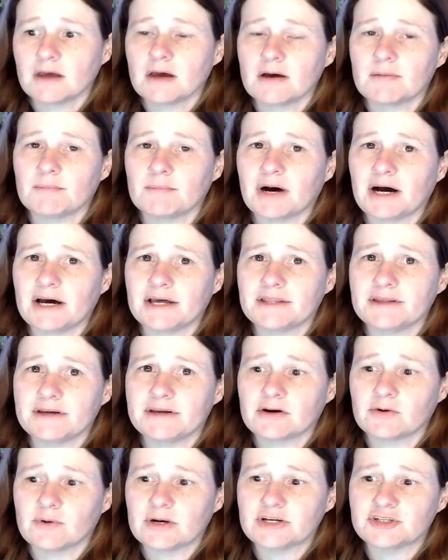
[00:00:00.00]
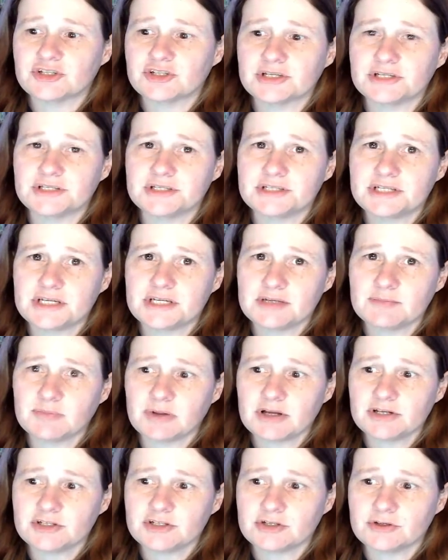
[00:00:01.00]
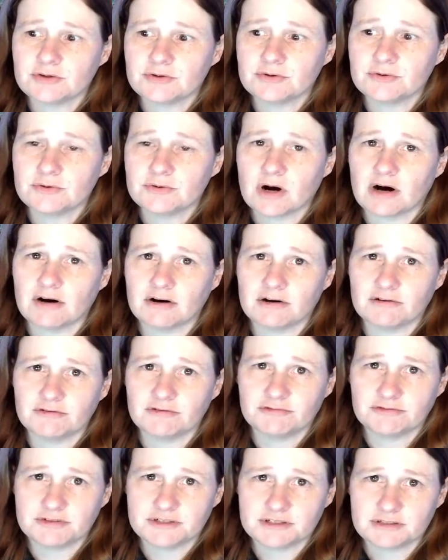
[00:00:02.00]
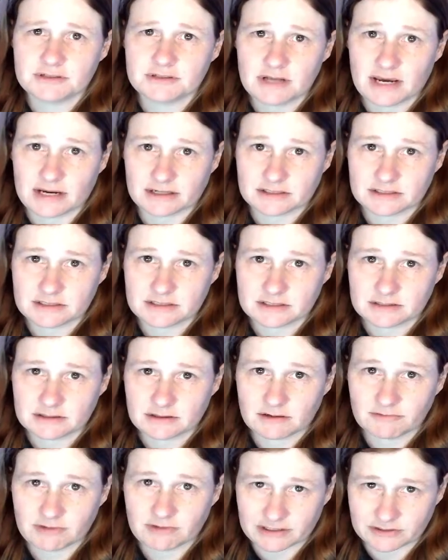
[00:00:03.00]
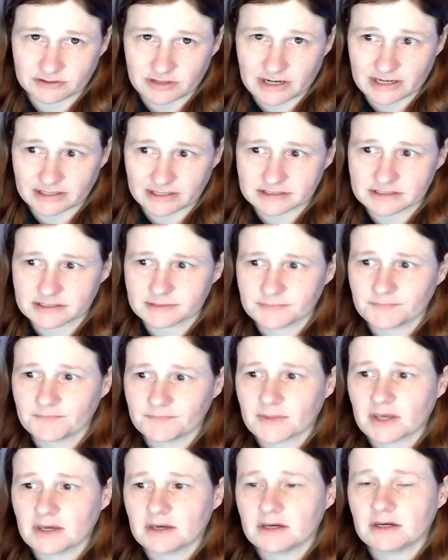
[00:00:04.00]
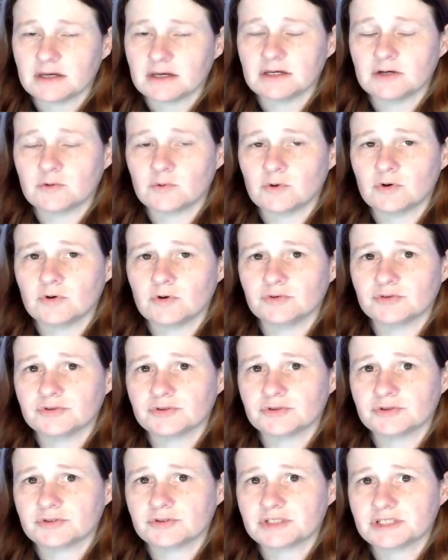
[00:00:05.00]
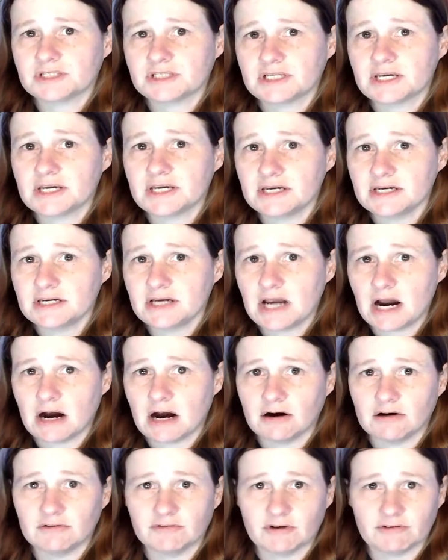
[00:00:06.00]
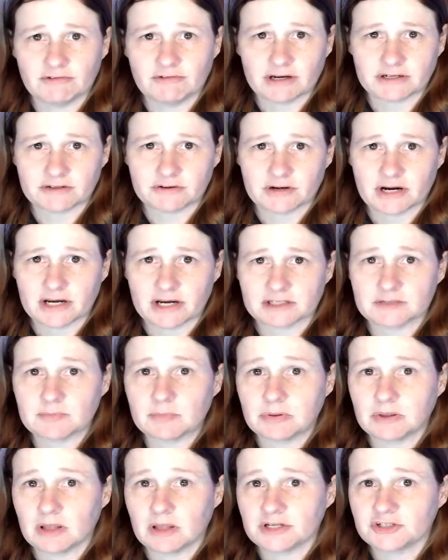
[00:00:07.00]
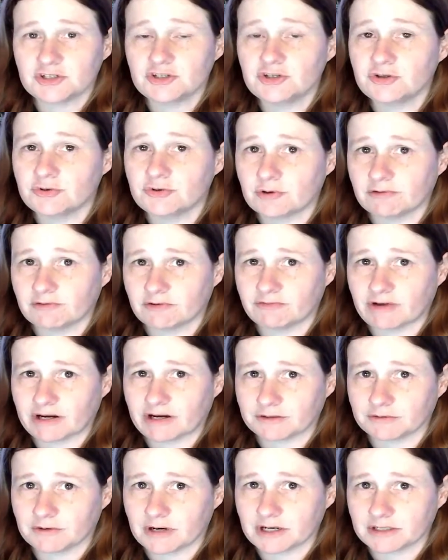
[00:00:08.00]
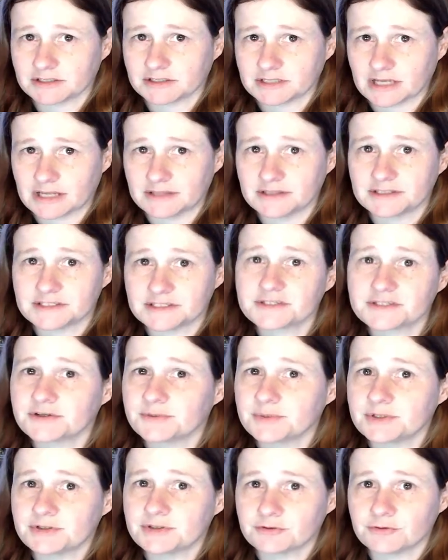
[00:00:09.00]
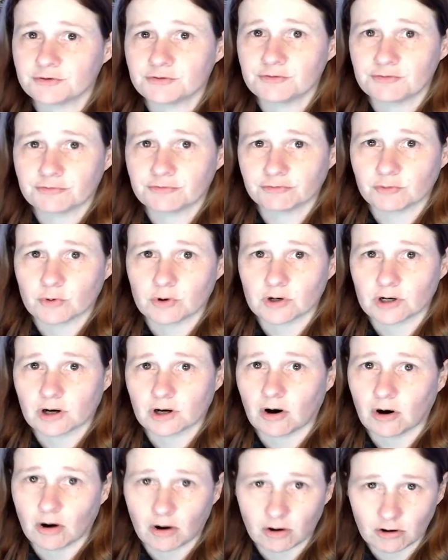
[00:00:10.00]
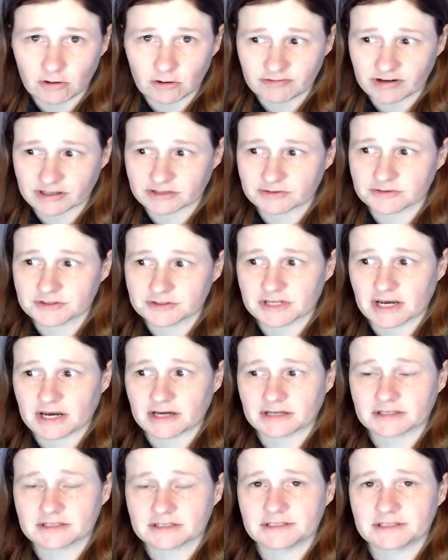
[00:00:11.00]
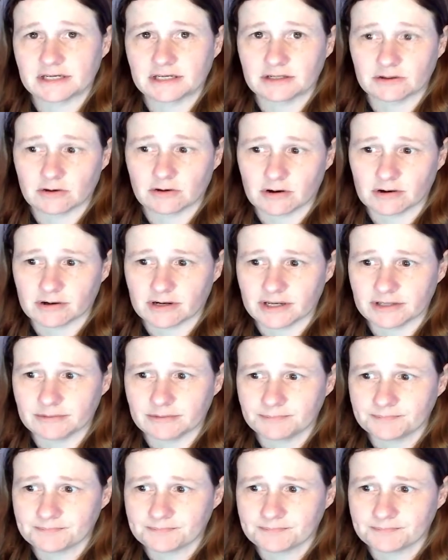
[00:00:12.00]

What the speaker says: by the equation t plus u of x, a vector x, equals t of a vector x plus u of a vector x. And this is going to be true for all vectors x in Rn.